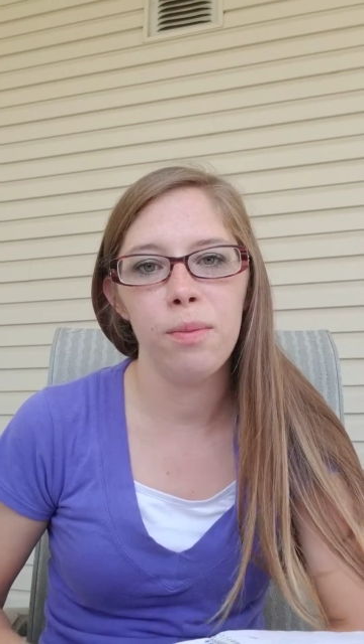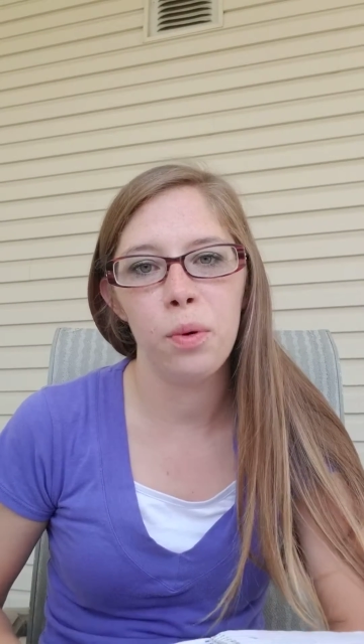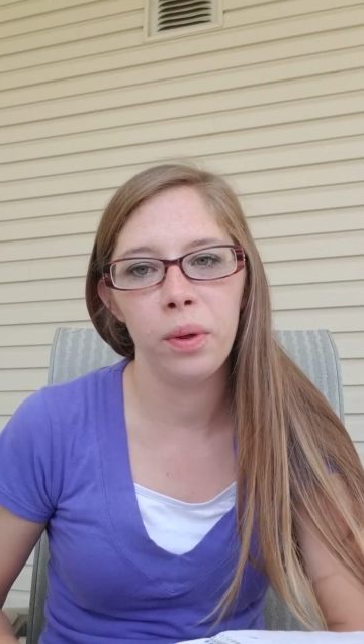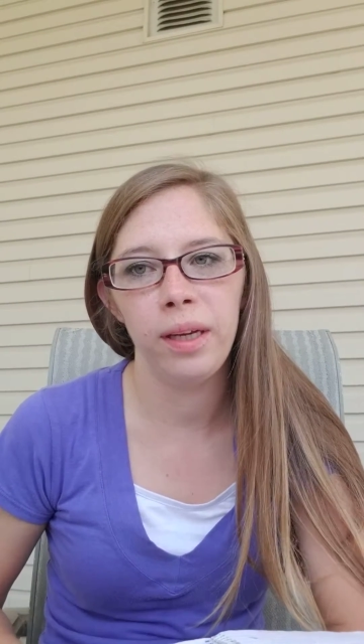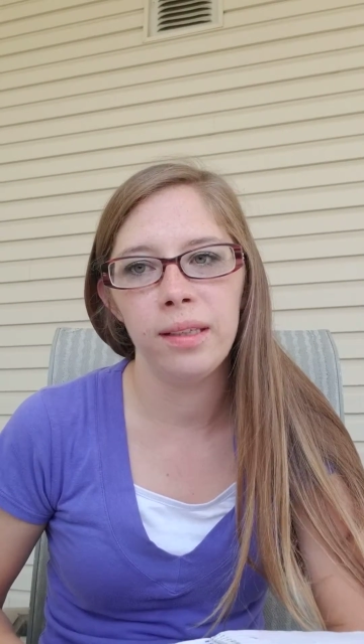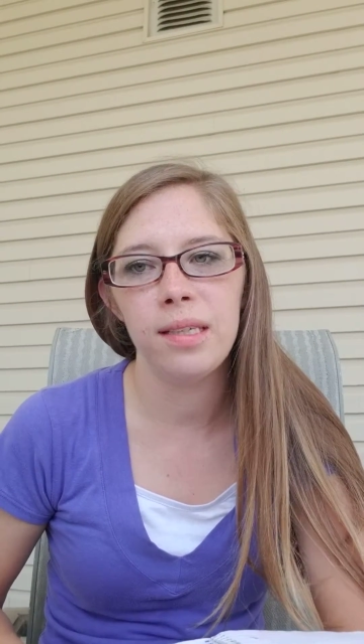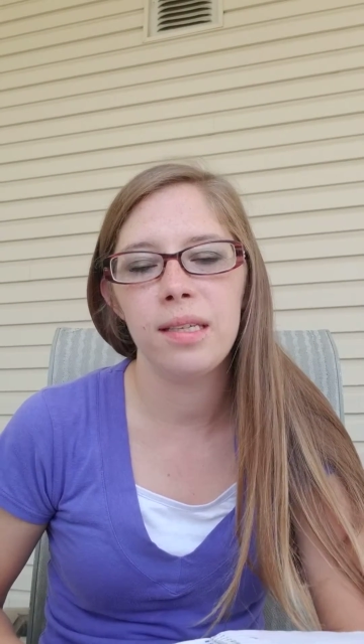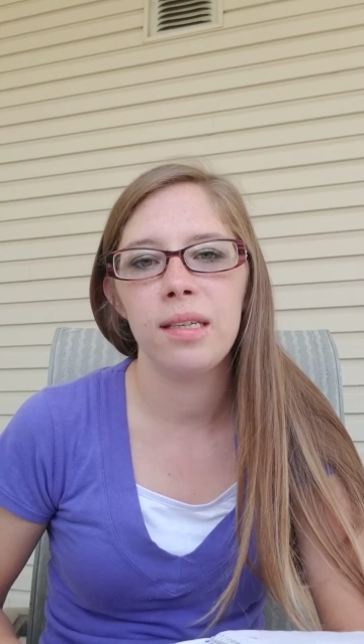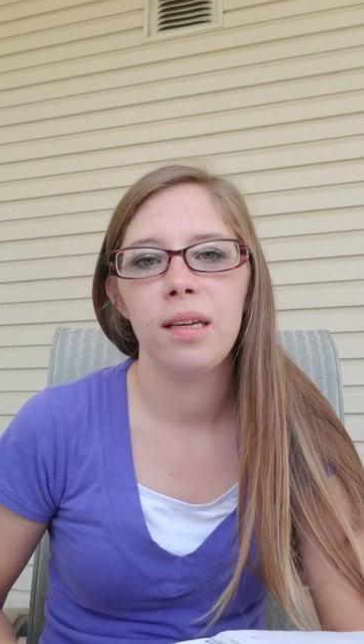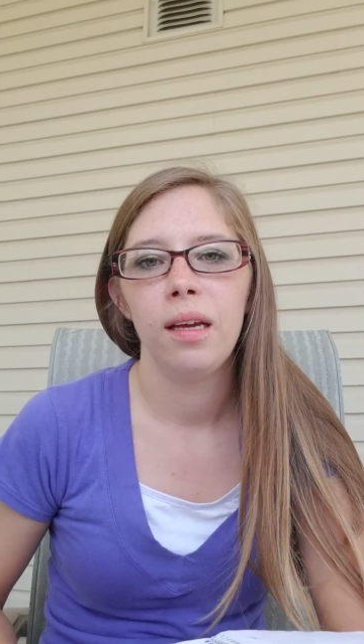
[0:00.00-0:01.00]

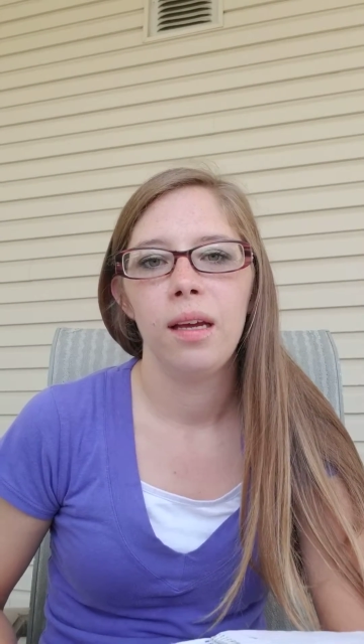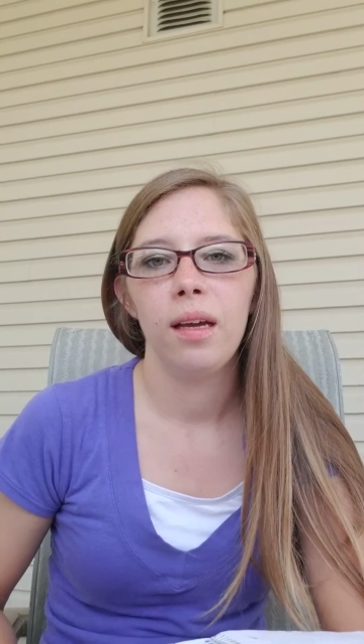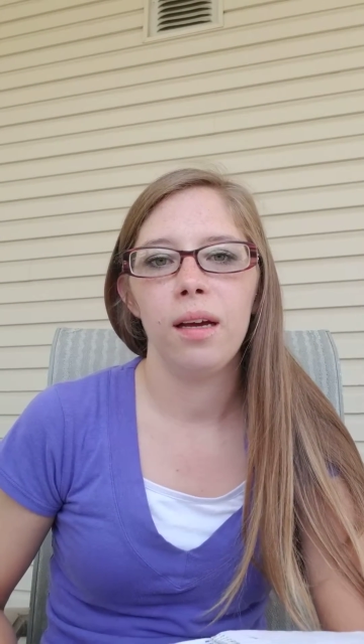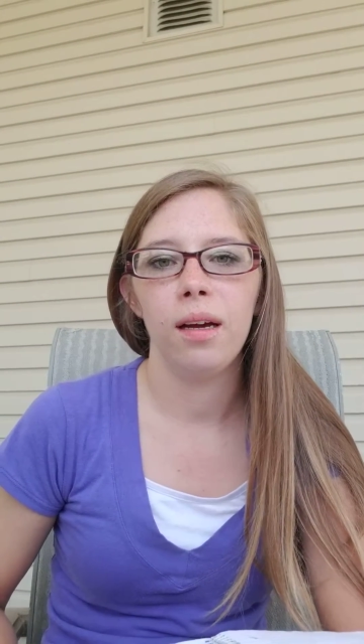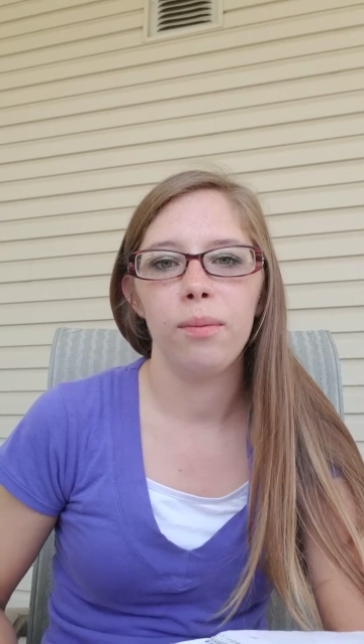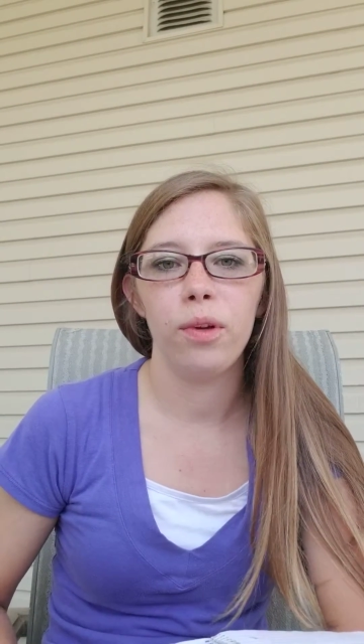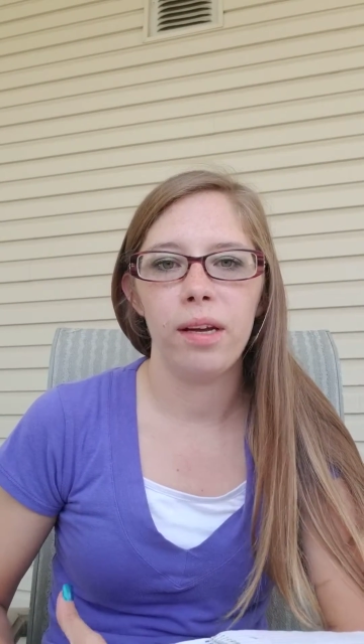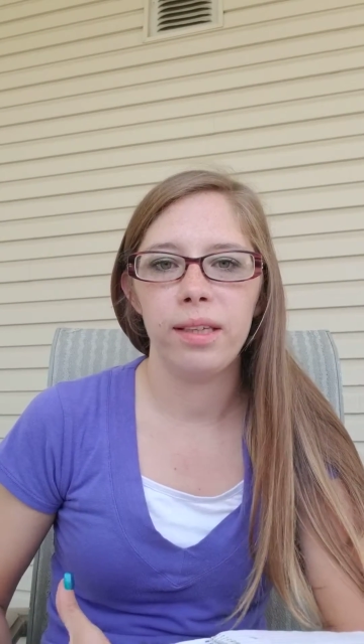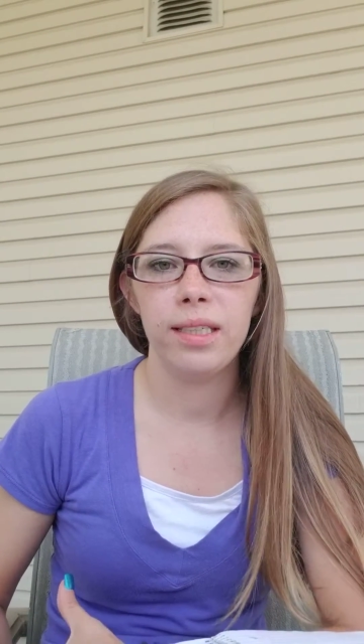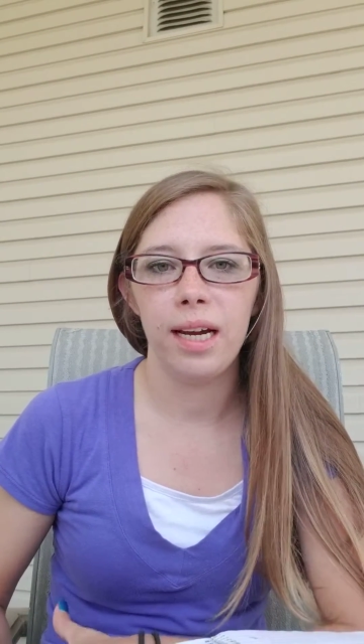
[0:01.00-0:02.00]
points
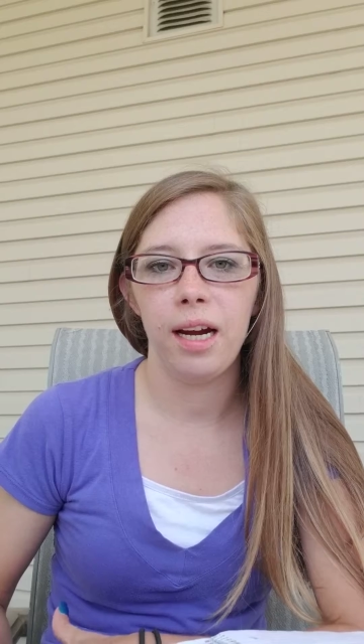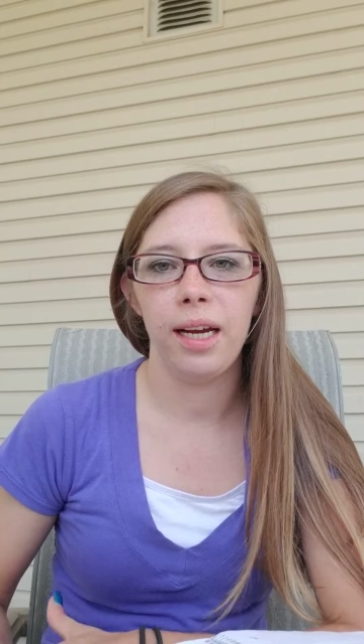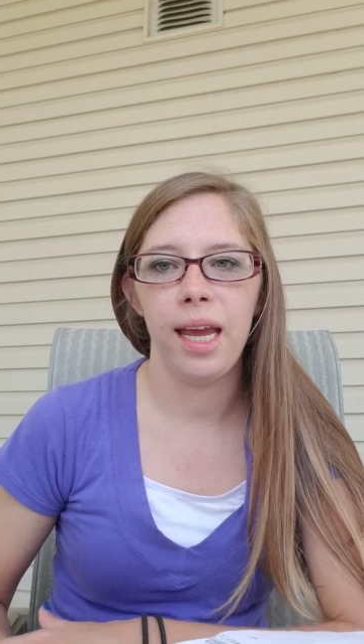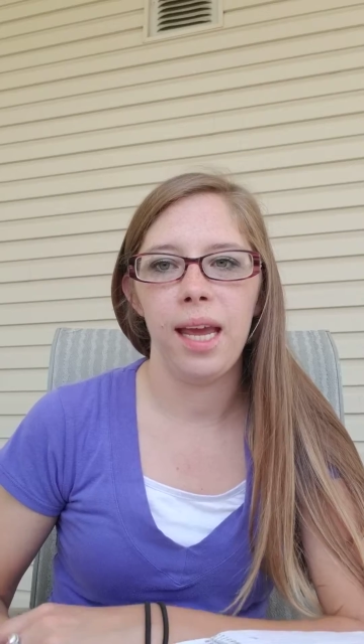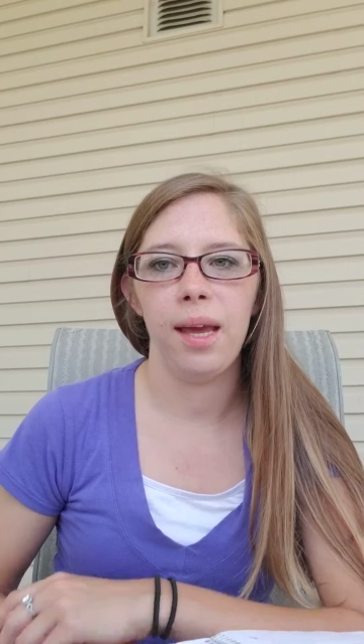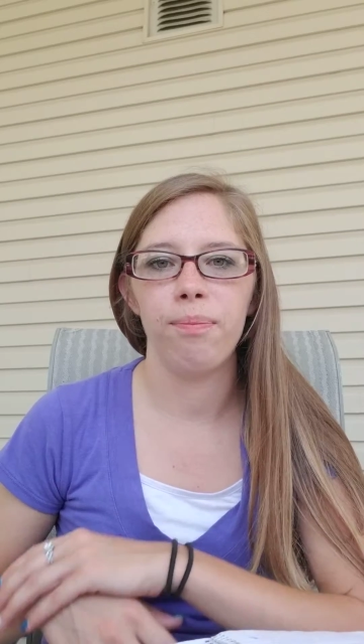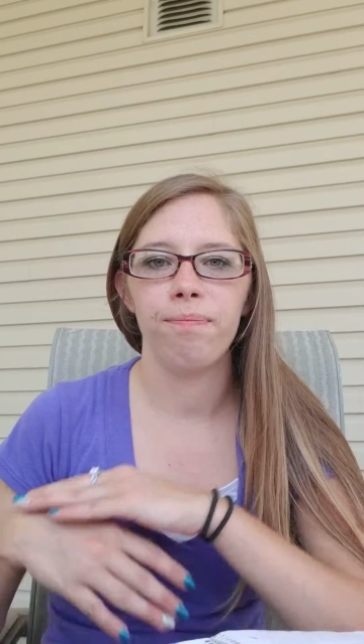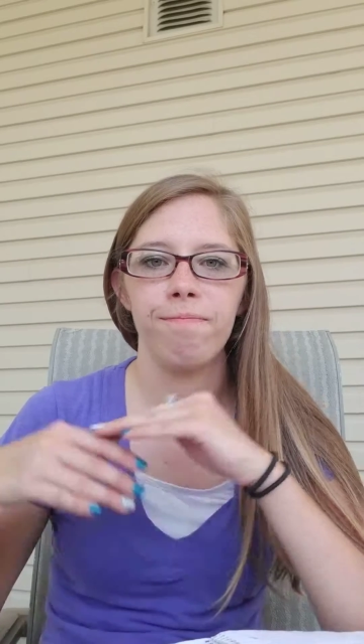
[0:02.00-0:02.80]
throughout the entire game,